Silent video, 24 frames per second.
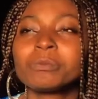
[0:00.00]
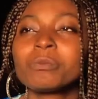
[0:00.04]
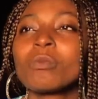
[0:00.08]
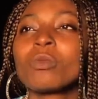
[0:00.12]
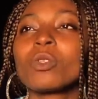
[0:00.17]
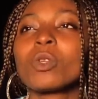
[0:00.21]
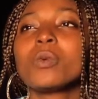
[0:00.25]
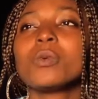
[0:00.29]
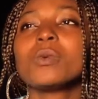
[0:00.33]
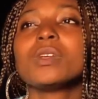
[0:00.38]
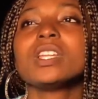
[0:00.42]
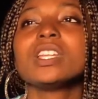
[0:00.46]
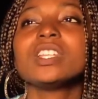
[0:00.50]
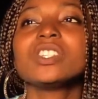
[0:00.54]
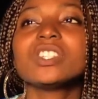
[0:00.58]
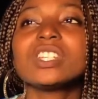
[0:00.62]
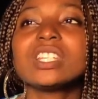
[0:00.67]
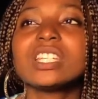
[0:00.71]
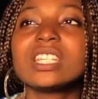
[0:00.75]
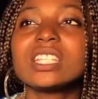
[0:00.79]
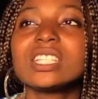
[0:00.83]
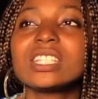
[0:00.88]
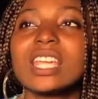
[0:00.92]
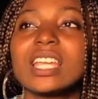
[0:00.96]
Religion
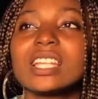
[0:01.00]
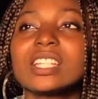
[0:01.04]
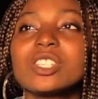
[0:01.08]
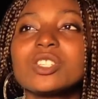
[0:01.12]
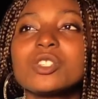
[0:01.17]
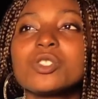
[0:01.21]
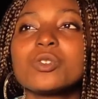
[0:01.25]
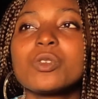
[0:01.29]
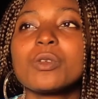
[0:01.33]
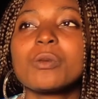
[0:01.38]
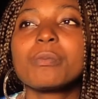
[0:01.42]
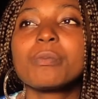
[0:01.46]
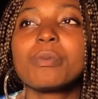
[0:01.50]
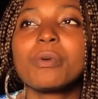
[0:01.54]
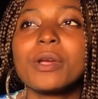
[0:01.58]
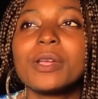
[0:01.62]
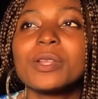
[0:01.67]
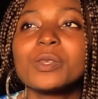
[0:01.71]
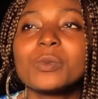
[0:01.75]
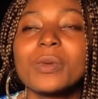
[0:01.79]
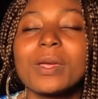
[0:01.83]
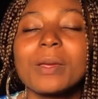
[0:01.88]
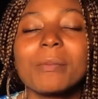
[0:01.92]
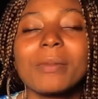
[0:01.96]
is getting to a
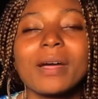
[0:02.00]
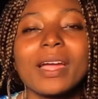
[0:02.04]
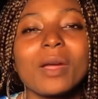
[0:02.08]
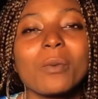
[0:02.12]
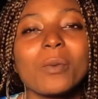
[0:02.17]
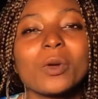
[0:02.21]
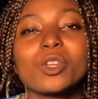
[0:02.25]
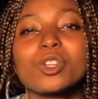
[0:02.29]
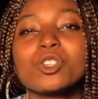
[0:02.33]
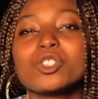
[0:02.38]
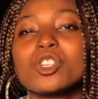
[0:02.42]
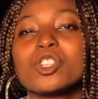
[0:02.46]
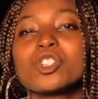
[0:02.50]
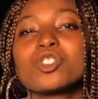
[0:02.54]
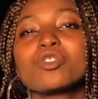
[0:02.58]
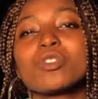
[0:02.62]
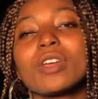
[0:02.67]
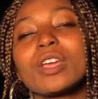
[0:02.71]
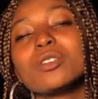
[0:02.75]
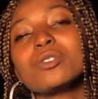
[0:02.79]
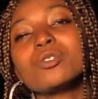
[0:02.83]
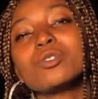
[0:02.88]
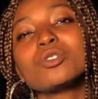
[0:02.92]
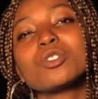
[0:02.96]
point whereby we're not just
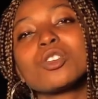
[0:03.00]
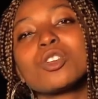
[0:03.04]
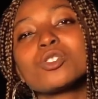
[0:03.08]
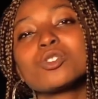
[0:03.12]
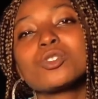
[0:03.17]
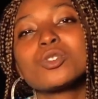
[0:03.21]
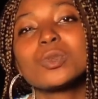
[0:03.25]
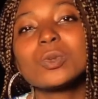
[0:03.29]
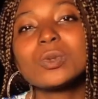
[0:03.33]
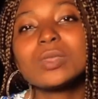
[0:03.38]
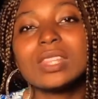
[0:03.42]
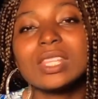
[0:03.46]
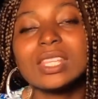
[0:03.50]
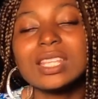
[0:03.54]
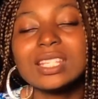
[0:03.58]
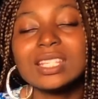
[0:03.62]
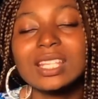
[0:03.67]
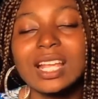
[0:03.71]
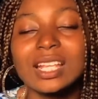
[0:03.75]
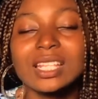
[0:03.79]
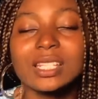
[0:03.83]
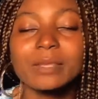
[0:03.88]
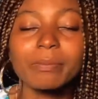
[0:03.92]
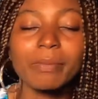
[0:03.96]
trying to just do things
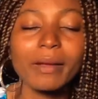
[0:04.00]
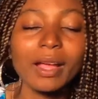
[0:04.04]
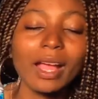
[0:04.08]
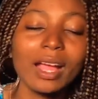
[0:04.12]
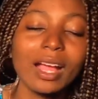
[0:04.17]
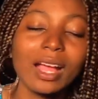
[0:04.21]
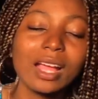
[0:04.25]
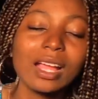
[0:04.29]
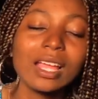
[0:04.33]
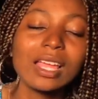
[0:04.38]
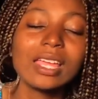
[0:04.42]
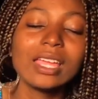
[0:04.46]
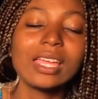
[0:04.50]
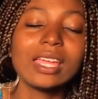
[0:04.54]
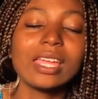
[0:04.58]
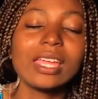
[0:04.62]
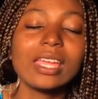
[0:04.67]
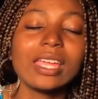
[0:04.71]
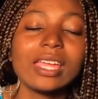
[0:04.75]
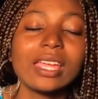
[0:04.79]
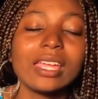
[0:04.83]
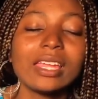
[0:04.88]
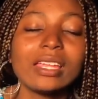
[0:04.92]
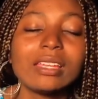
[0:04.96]
as per
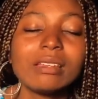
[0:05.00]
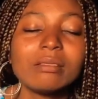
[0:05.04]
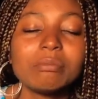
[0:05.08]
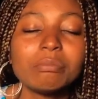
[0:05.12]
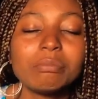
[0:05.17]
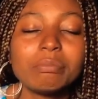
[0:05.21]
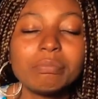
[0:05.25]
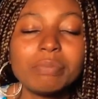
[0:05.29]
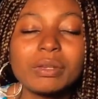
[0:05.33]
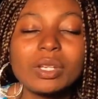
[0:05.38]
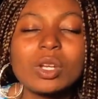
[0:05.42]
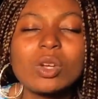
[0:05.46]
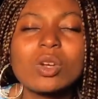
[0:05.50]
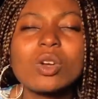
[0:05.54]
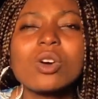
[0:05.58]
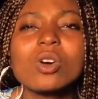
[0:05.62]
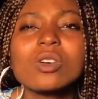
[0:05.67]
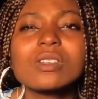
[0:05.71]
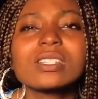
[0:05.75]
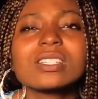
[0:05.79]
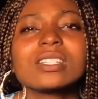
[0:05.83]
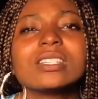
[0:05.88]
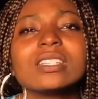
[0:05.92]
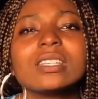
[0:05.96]

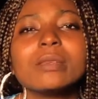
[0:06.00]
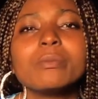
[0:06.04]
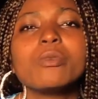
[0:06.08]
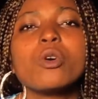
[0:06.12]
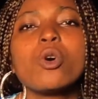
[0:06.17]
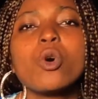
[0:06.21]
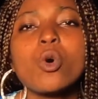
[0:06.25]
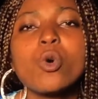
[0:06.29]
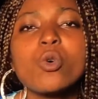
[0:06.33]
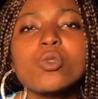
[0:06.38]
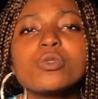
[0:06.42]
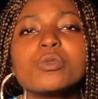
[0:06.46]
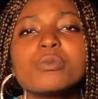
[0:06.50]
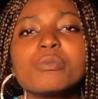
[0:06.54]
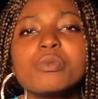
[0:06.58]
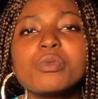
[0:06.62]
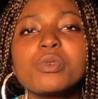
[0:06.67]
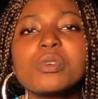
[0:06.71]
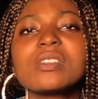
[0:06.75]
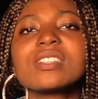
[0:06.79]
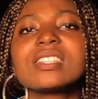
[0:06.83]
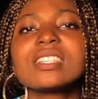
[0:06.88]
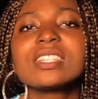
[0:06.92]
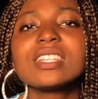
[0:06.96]
because the old
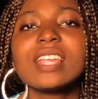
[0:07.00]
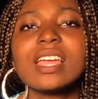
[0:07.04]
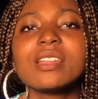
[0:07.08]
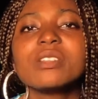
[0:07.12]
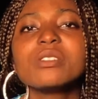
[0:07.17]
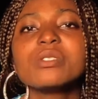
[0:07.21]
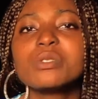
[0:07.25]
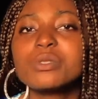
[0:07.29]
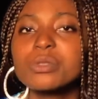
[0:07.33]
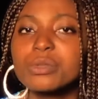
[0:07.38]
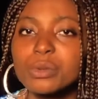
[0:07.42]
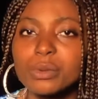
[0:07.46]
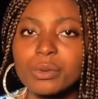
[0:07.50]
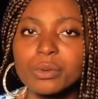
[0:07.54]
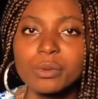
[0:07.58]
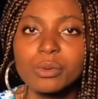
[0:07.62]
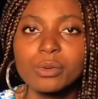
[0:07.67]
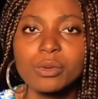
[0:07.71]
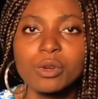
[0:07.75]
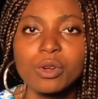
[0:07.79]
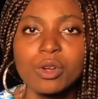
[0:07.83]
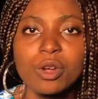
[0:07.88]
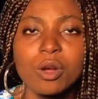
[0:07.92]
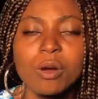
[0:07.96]
book said so,
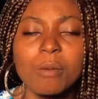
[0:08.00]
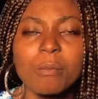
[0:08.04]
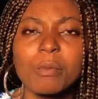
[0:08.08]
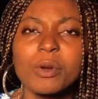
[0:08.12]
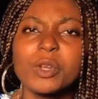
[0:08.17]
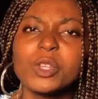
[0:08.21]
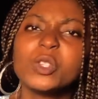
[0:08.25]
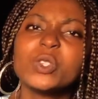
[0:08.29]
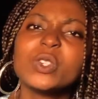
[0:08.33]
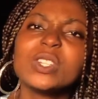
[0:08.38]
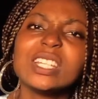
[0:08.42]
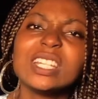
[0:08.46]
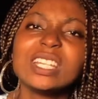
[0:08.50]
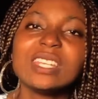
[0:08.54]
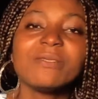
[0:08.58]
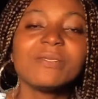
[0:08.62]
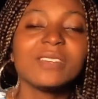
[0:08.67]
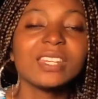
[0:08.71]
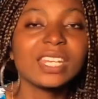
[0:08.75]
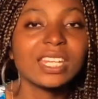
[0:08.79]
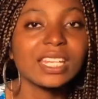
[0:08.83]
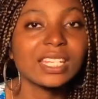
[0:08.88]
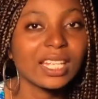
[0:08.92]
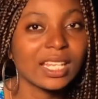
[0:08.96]
but you're
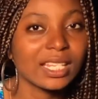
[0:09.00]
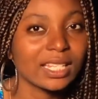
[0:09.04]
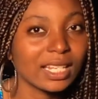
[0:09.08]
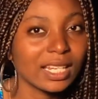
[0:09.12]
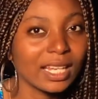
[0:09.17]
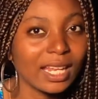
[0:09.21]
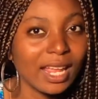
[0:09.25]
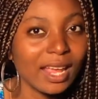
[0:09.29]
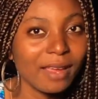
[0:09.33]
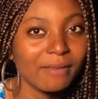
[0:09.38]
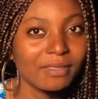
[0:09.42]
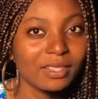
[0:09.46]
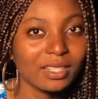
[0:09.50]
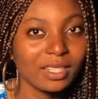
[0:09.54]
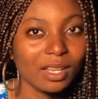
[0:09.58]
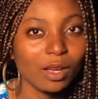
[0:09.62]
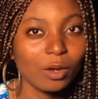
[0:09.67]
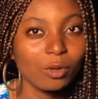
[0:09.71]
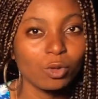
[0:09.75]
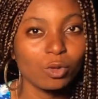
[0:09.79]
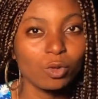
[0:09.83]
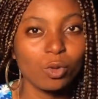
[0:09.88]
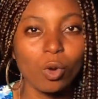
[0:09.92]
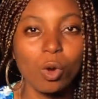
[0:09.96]
living it as a lifestyle.
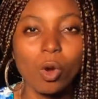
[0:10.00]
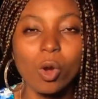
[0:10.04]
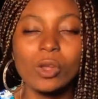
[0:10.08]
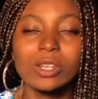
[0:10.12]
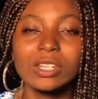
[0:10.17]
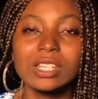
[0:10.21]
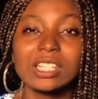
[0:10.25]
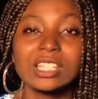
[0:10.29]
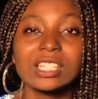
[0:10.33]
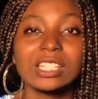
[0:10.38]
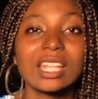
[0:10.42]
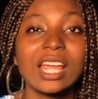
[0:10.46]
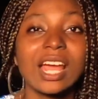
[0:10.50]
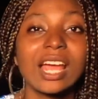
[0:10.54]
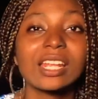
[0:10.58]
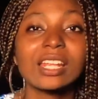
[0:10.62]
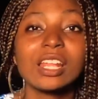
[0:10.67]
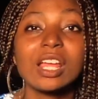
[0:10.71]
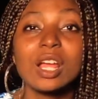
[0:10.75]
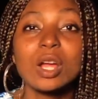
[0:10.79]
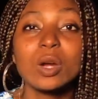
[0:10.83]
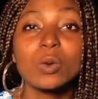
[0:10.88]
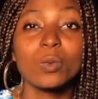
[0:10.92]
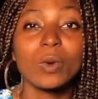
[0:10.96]
You understand
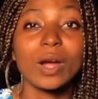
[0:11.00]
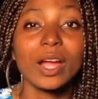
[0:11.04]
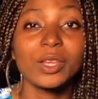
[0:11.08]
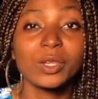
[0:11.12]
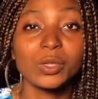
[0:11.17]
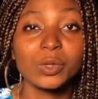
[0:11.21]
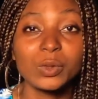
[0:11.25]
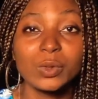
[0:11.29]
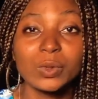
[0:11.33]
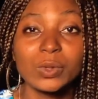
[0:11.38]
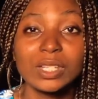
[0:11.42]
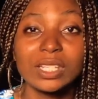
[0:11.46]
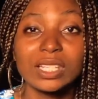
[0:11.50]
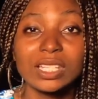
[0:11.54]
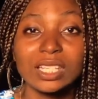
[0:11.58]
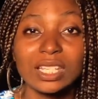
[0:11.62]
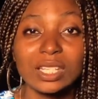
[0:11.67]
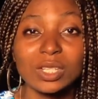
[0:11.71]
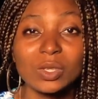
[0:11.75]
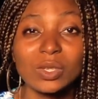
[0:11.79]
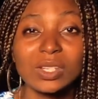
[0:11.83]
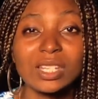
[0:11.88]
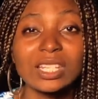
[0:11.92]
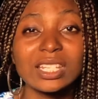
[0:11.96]
why you do these
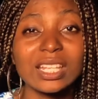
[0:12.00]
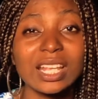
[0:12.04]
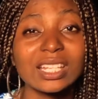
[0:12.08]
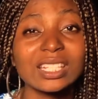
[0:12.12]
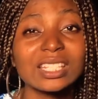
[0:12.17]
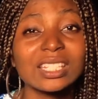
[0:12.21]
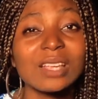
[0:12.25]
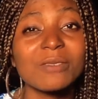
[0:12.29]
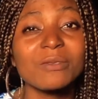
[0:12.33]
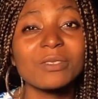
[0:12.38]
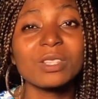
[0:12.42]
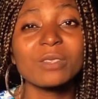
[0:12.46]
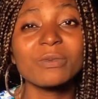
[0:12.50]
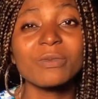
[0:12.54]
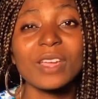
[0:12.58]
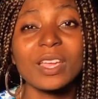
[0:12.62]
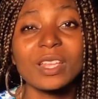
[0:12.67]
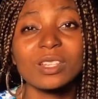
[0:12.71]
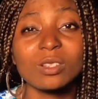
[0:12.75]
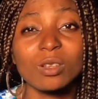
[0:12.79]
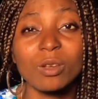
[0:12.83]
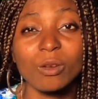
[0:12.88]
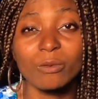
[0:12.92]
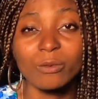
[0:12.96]
things. So these are 7
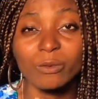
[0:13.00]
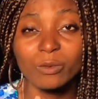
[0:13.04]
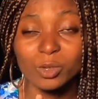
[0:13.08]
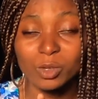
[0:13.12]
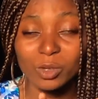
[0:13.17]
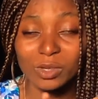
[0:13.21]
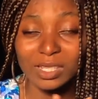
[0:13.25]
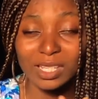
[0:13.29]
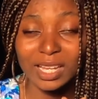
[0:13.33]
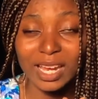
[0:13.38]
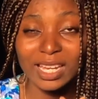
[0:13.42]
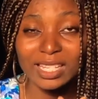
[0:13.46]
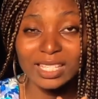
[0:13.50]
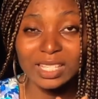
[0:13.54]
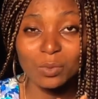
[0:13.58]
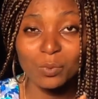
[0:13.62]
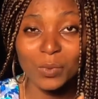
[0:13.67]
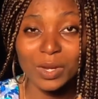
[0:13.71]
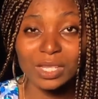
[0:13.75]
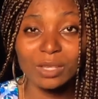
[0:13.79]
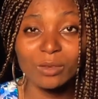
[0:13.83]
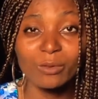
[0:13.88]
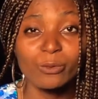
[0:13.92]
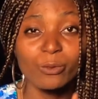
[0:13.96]
spheres of society
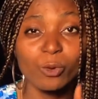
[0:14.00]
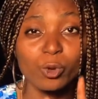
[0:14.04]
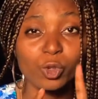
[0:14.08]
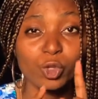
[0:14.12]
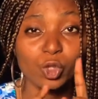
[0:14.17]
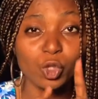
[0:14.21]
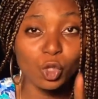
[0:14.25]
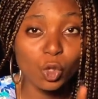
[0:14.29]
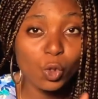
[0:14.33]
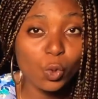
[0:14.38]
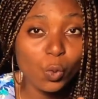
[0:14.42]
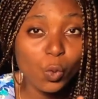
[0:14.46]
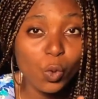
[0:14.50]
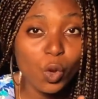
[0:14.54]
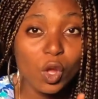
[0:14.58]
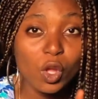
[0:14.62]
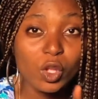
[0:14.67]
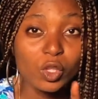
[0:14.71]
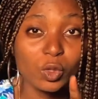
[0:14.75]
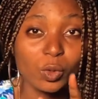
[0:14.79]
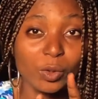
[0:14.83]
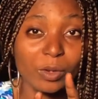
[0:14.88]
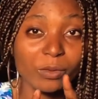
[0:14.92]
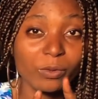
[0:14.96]
waiting for you
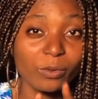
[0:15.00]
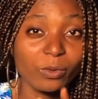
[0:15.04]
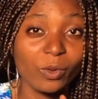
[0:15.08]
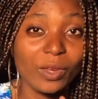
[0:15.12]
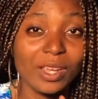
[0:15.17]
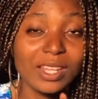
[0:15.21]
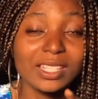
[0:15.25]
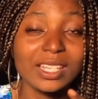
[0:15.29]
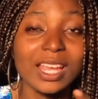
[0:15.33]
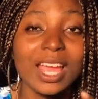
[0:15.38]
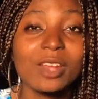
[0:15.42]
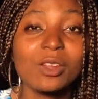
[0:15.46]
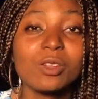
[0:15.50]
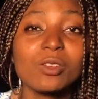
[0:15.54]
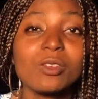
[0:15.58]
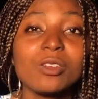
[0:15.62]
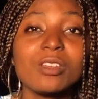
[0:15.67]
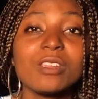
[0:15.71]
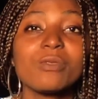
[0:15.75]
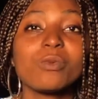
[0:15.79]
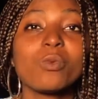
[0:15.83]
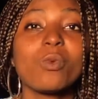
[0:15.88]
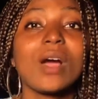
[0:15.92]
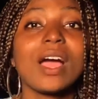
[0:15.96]
to influence. I don't know
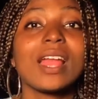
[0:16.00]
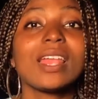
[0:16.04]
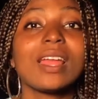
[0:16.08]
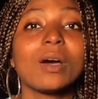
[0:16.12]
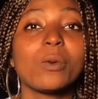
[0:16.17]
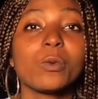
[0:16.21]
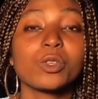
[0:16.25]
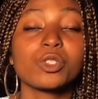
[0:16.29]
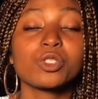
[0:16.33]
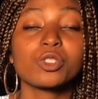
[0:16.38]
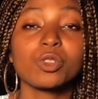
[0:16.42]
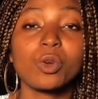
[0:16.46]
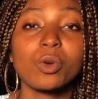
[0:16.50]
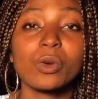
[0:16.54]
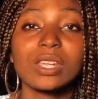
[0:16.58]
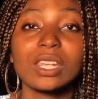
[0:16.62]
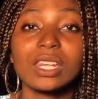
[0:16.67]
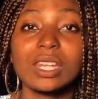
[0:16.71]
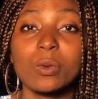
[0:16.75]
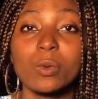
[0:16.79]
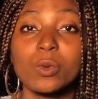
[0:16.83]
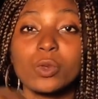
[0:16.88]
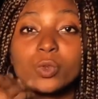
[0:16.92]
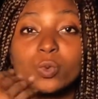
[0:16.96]
if while I was talking
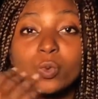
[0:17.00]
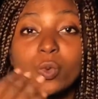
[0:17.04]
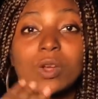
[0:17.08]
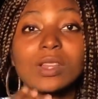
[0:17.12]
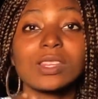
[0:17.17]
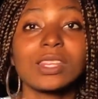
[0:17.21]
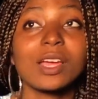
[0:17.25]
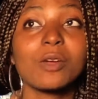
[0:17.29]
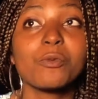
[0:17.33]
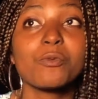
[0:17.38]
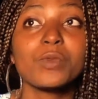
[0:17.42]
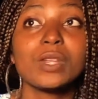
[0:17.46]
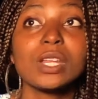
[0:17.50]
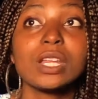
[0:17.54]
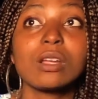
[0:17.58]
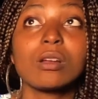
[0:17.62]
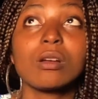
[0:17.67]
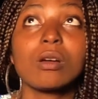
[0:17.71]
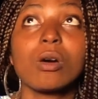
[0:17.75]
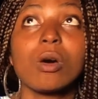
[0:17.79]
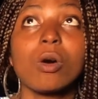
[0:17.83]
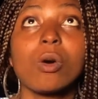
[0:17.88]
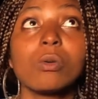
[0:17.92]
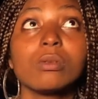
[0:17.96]
there was one that really
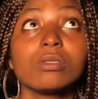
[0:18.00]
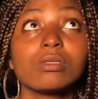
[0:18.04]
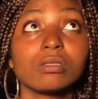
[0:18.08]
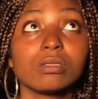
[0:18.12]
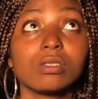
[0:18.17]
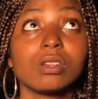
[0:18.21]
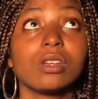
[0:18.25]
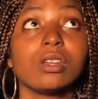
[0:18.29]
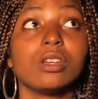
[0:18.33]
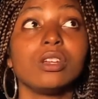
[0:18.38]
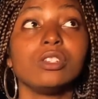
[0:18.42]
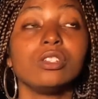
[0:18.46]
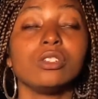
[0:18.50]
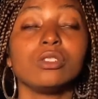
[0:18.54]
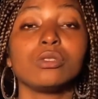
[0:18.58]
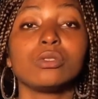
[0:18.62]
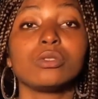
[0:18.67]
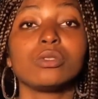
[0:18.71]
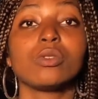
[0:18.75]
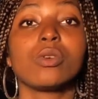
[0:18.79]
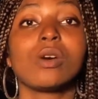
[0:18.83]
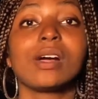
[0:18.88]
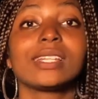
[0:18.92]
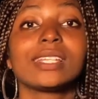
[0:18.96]
called
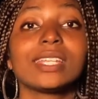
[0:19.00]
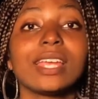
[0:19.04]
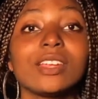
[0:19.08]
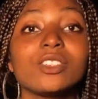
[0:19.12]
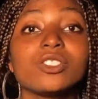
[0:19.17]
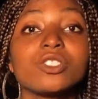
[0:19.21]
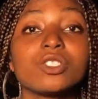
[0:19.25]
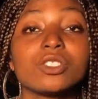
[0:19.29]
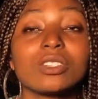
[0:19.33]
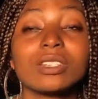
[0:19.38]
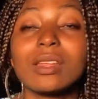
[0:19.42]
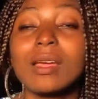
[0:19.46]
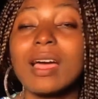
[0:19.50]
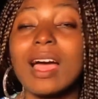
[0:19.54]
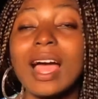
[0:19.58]
your attention.